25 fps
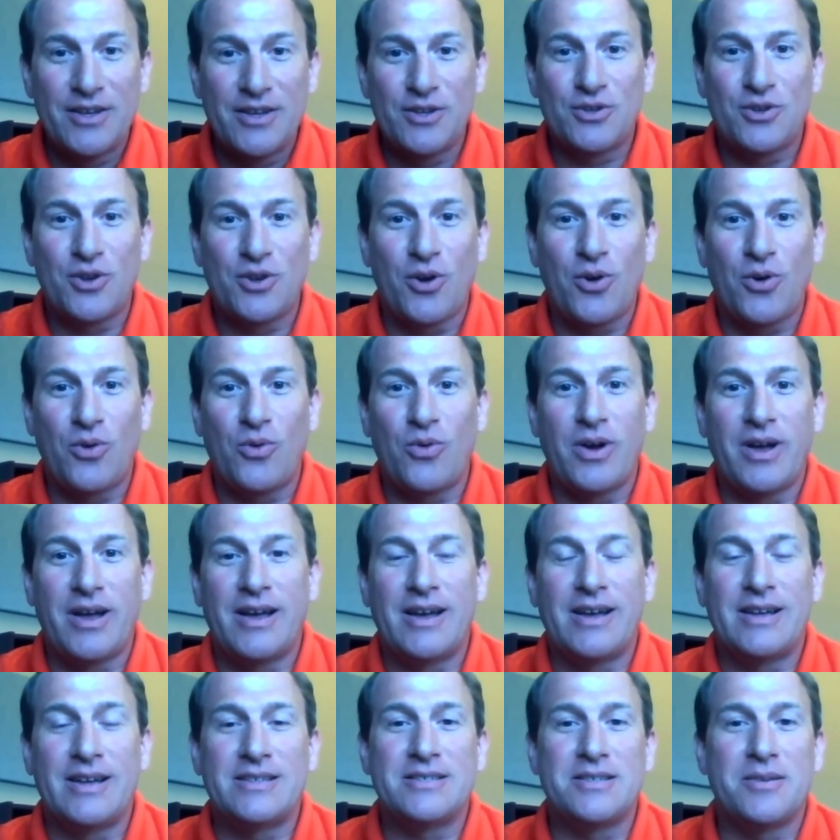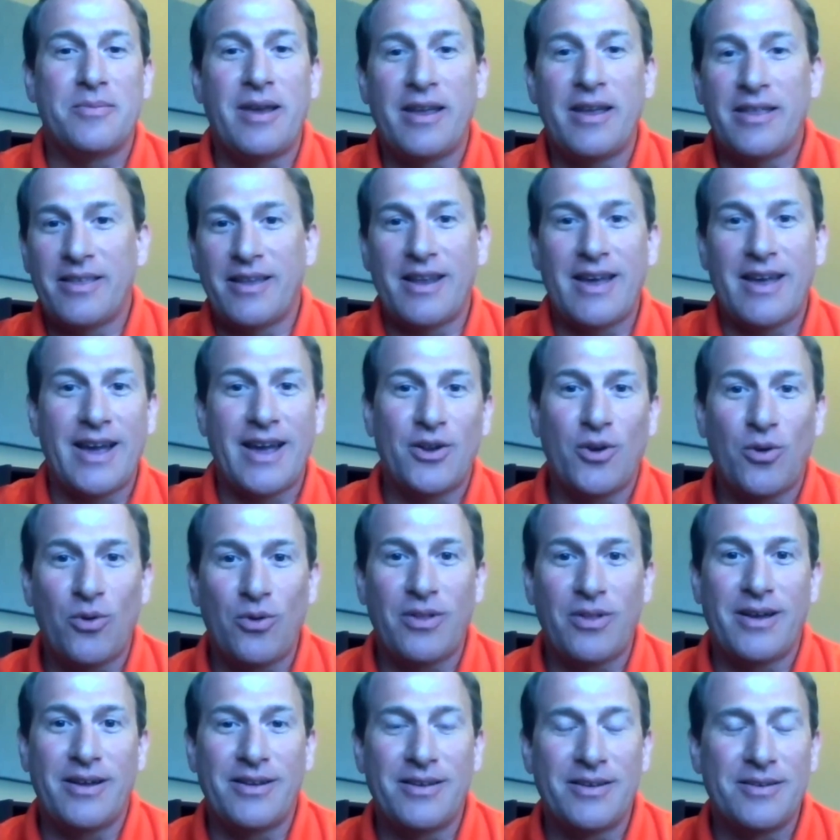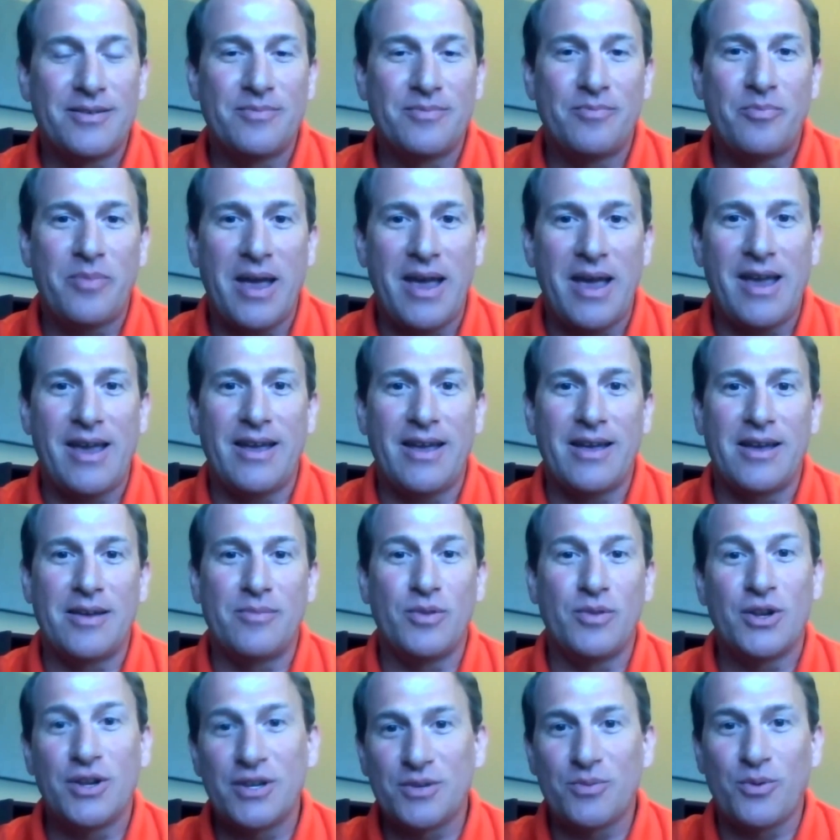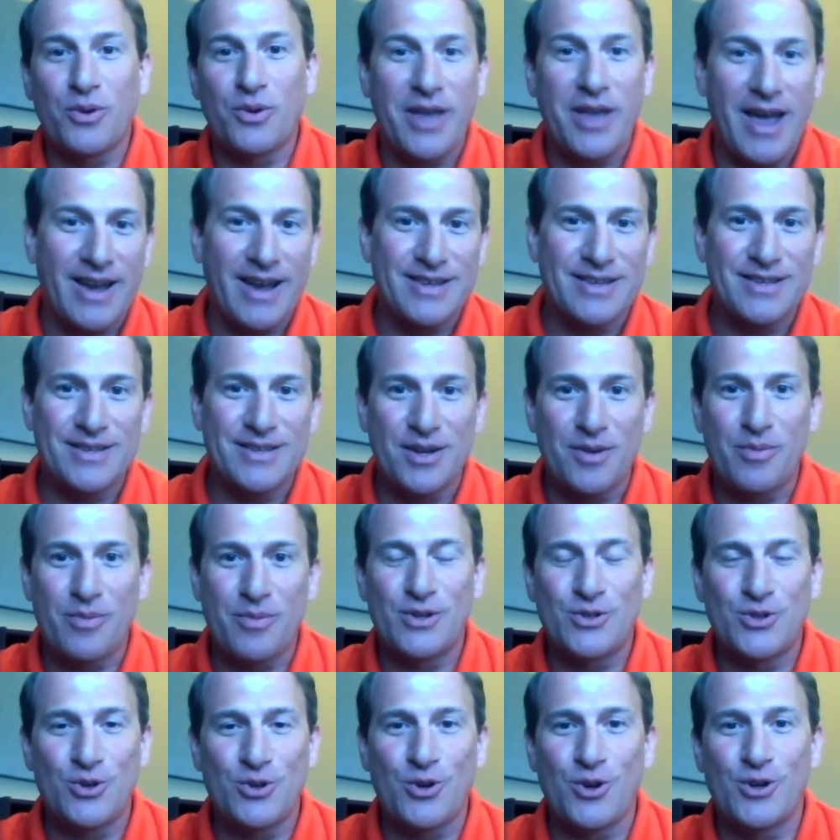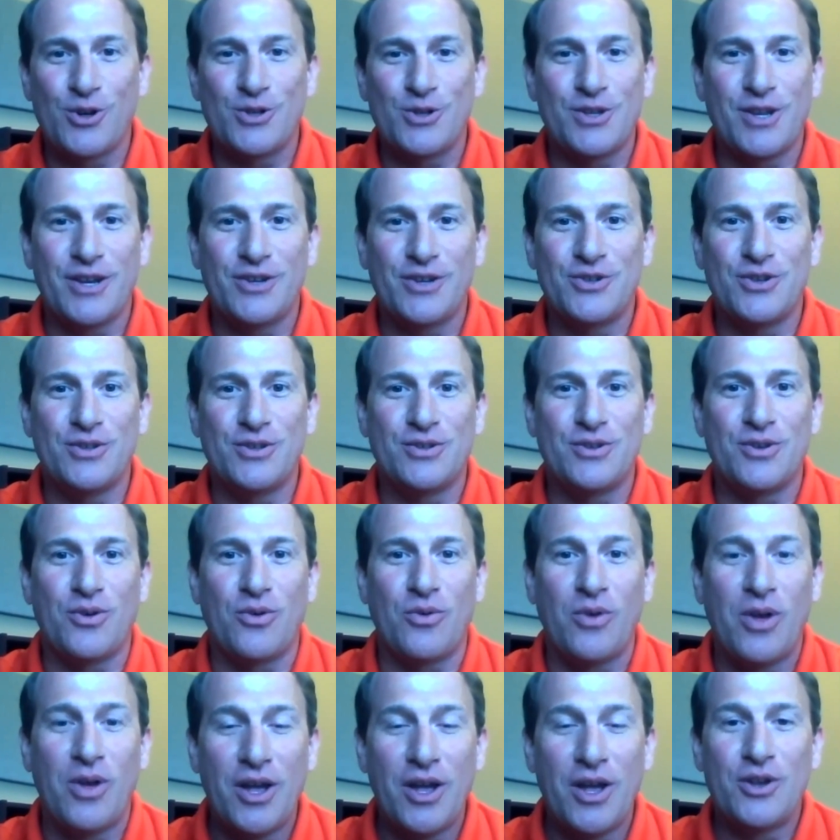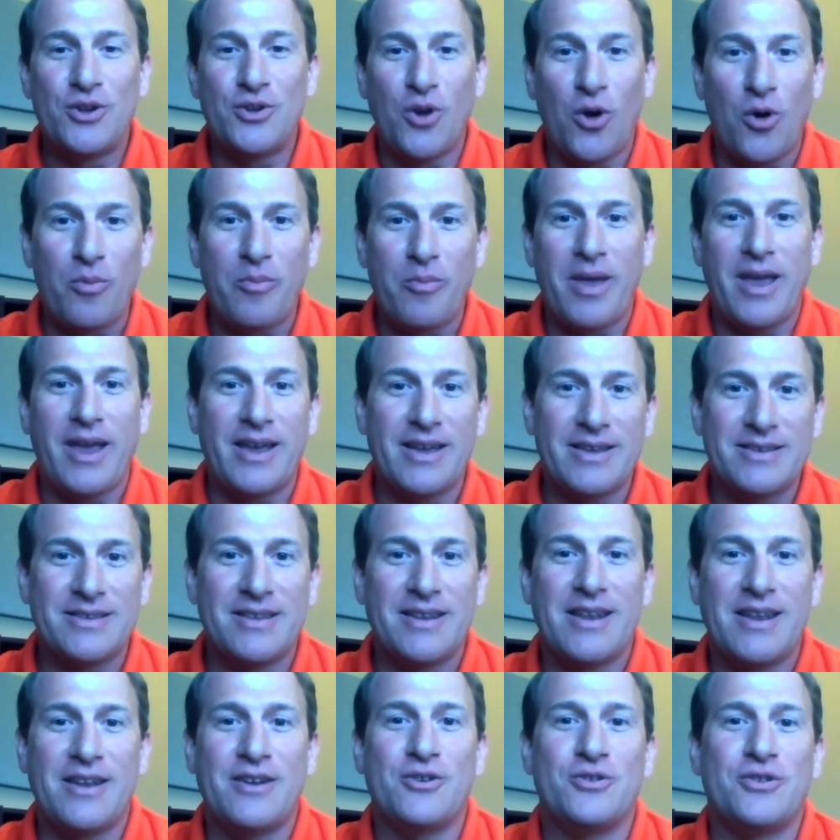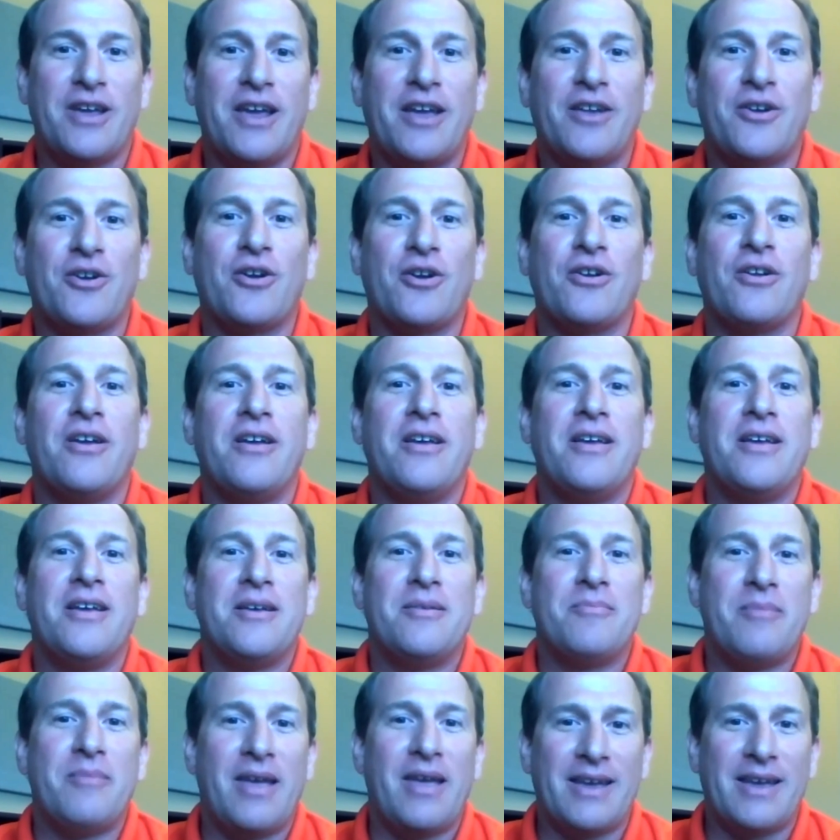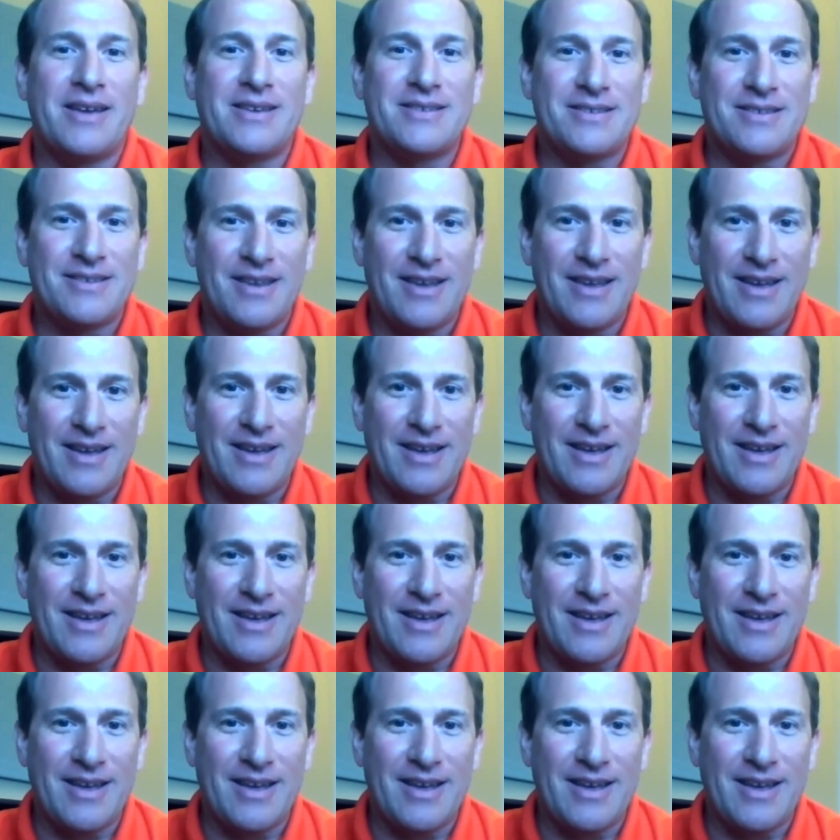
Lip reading: So Samantha and I don't want to pay municipal taxes in a bunch of jurisdictions. So don't make us an entertainer, make us